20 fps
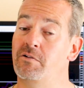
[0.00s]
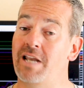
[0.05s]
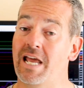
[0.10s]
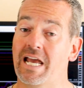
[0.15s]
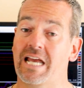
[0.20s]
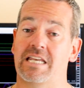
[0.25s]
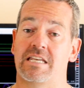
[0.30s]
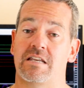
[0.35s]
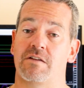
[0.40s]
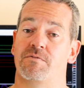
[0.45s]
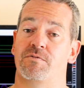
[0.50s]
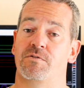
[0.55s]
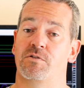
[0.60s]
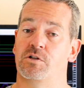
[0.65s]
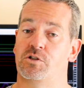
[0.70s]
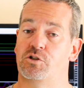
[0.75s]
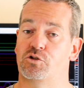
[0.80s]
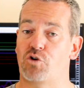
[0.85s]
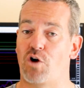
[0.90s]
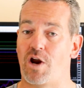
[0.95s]
of negative
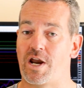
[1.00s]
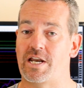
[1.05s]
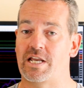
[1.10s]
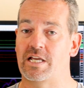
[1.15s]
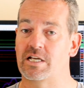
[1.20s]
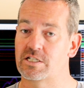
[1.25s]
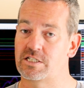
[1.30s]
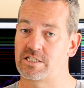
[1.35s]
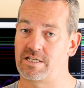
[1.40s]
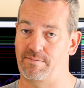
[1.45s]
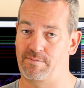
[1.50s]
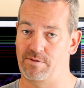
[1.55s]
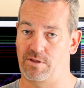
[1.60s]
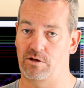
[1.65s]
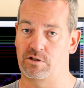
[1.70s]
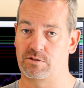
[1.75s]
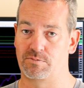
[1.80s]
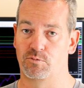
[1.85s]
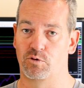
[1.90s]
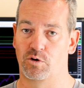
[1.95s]
for trading some of
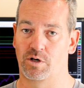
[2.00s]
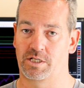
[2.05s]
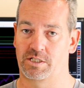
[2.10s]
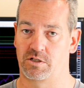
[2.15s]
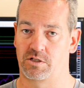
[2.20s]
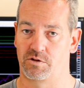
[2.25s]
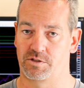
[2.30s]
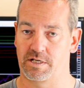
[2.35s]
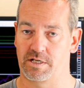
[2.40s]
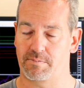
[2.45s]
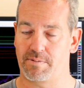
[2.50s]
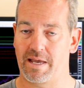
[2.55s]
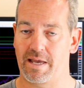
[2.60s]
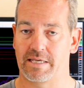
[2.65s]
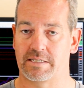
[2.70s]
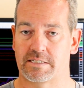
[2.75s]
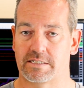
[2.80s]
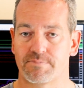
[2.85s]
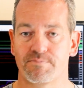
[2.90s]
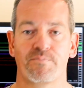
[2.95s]
those more exotic
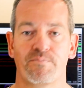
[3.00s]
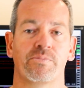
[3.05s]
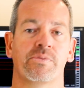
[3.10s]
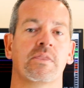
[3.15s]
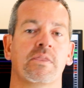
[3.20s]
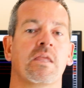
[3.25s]
pairs.